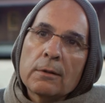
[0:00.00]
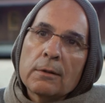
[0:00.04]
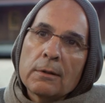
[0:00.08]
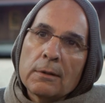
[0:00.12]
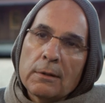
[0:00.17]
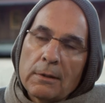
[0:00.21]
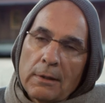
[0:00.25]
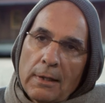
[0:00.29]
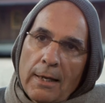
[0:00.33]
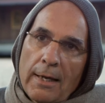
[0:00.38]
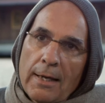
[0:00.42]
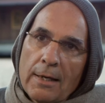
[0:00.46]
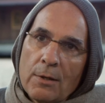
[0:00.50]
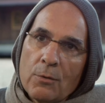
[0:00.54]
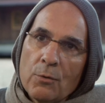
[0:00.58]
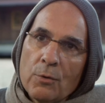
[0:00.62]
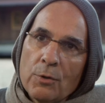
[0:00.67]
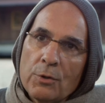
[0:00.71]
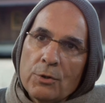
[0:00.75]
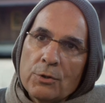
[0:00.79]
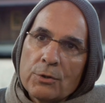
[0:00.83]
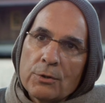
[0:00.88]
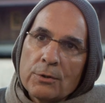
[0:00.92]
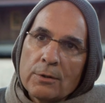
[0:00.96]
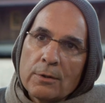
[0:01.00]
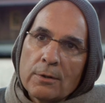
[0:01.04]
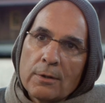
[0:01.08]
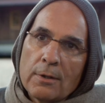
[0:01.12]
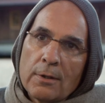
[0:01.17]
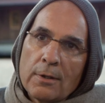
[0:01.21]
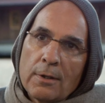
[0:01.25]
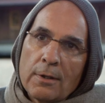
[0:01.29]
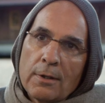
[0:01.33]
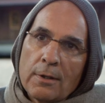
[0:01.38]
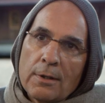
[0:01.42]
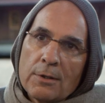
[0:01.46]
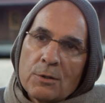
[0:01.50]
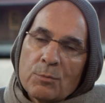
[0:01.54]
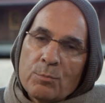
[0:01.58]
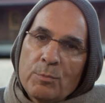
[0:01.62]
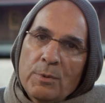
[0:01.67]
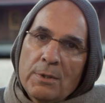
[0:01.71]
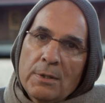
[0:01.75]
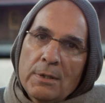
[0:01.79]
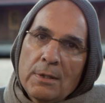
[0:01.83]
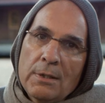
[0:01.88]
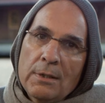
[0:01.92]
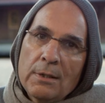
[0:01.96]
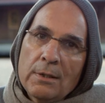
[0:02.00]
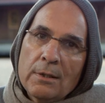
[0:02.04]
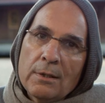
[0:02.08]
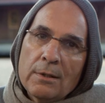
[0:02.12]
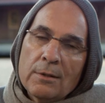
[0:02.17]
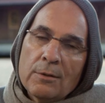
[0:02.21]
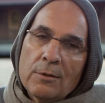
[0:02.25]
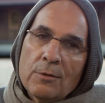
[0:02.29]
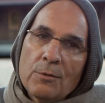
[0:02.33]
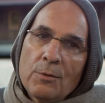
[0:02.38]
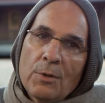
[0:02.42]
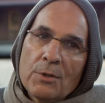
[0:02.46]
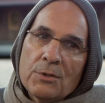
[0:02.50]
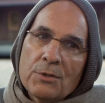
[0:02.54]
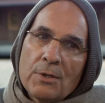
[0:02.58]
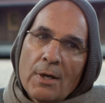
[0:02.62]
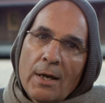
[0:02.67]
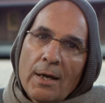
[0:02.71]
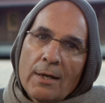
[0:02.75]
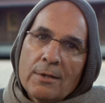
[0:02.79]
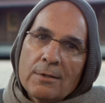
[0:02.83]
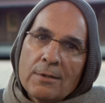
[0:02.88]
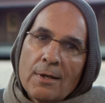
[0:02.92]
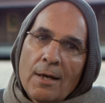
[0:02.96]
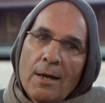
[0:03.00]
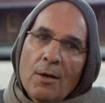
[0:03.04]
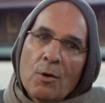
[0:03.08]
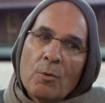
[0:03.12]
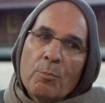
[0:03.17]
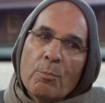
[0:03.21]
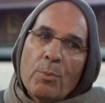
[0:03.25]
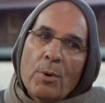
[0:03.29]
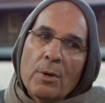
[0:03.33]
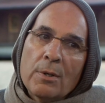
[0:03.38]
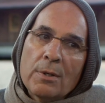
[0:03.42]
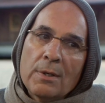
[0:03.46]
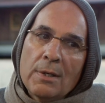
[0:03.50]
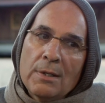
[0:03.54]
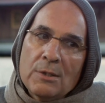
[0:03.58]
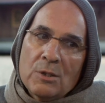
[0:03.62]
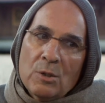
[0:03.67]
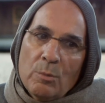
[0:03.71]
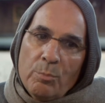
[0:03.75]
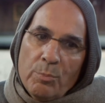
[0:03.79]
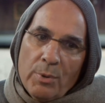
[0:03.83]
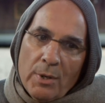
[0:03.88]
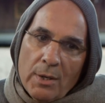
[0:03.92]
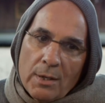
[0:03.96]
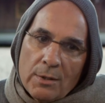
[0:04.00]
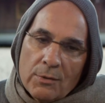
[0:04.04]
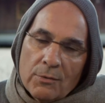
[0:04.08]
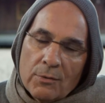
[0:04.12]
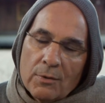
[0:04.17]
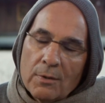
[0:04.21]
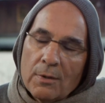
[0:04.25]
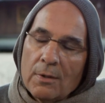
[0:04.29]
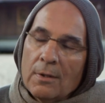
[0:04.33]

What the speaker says: language, speaking to us as to how to participate